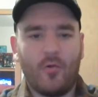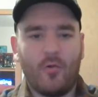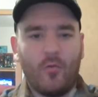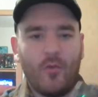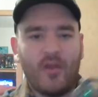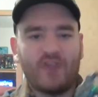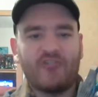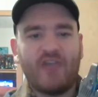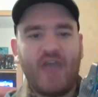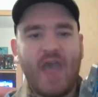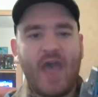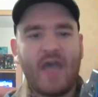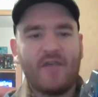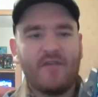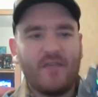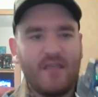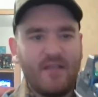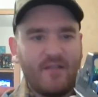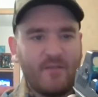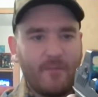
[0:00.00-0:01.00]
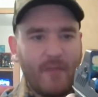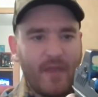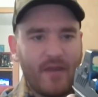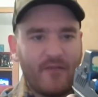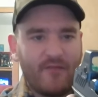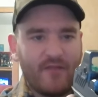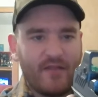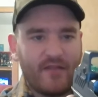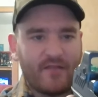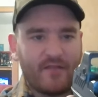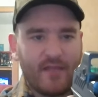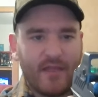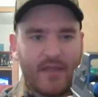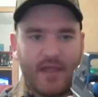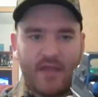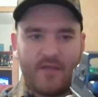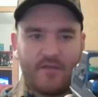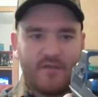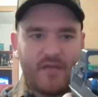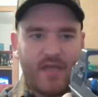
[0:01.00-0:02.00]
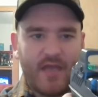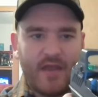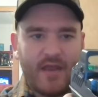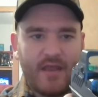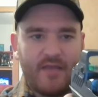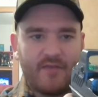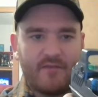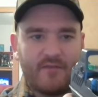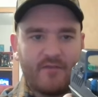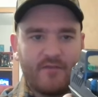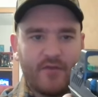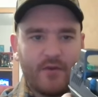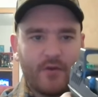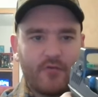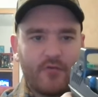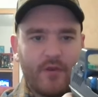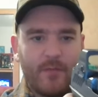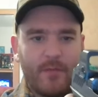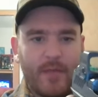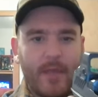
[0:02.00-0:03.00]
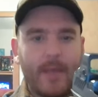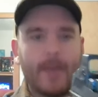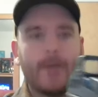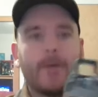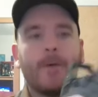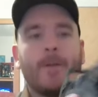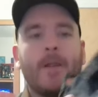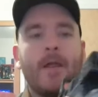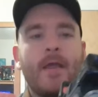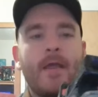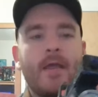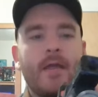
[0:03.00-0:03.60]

which has its benefits, like I said, a severe grip angle